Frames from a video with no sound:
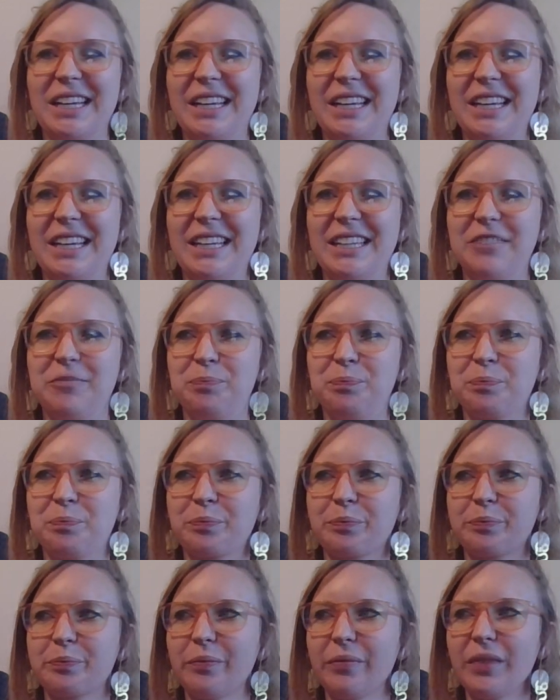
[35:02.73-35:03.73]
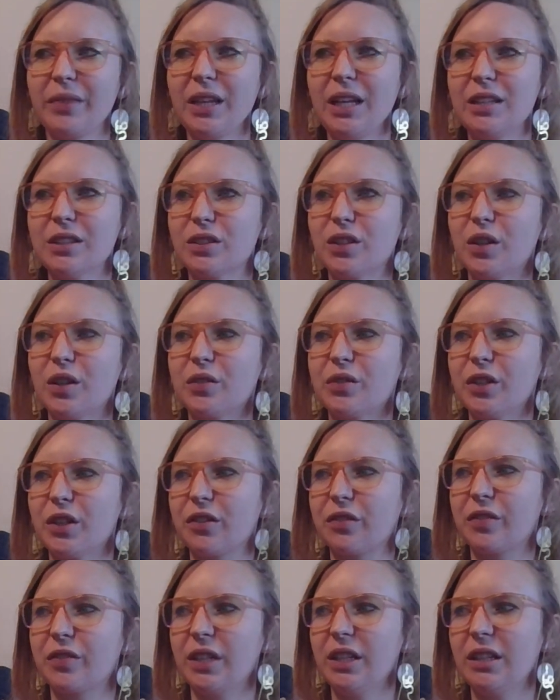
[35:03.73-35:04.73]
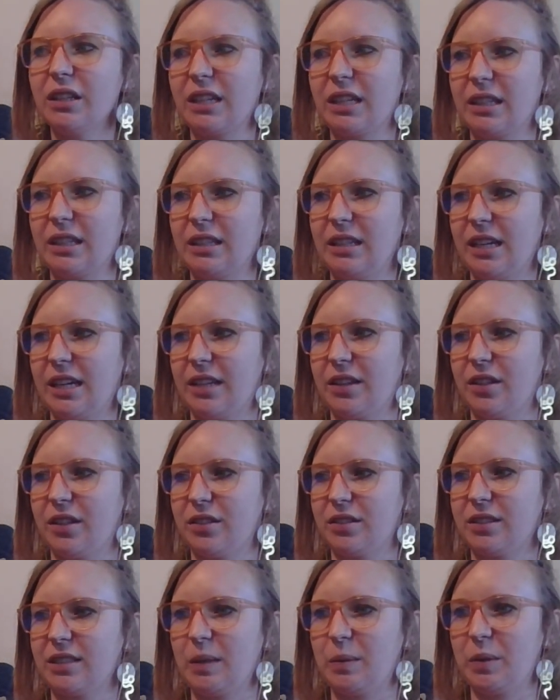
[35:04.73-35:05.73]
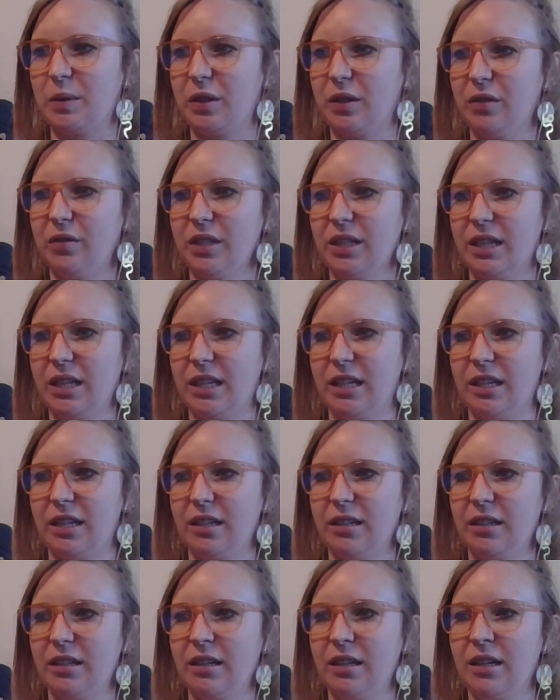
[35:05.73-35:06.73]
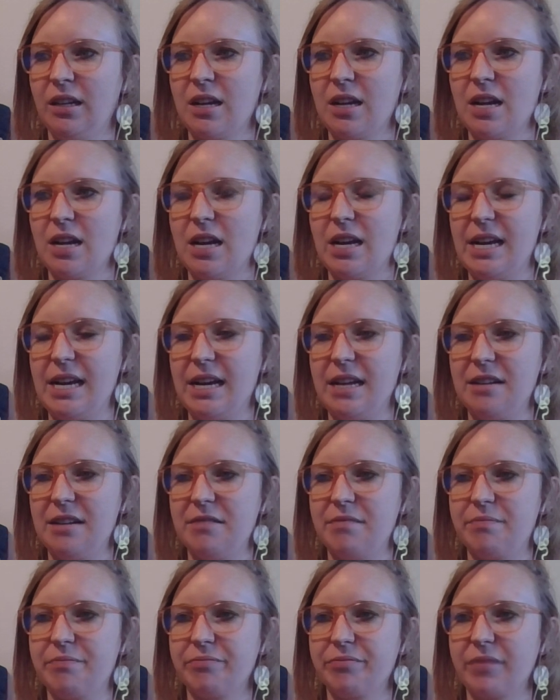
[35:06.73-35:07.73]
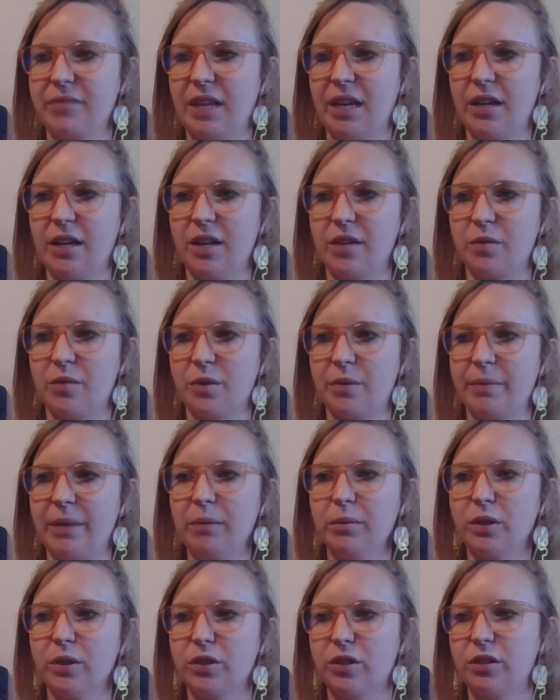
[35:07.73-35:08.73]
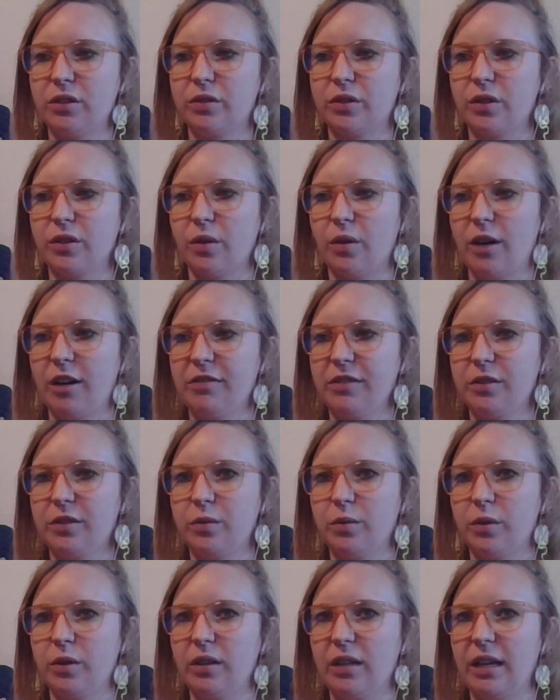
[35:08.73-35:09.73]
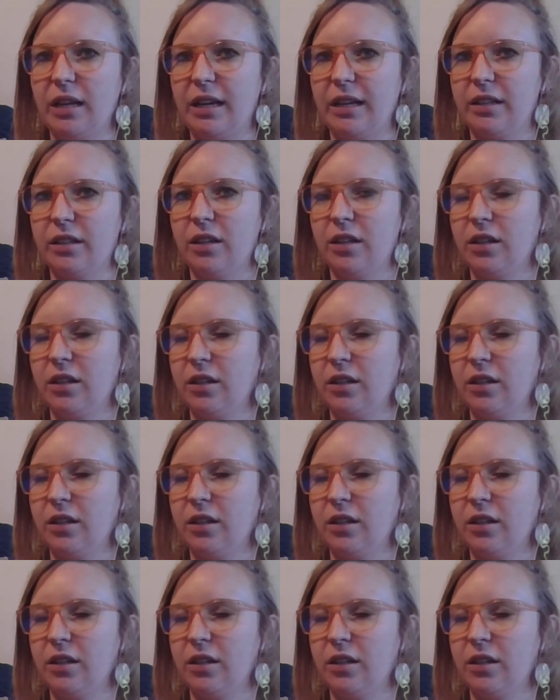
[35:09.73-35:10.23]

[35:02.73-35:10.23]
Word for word: And so if you're feeling like there's someone over there, um, and remember too, so often we'll like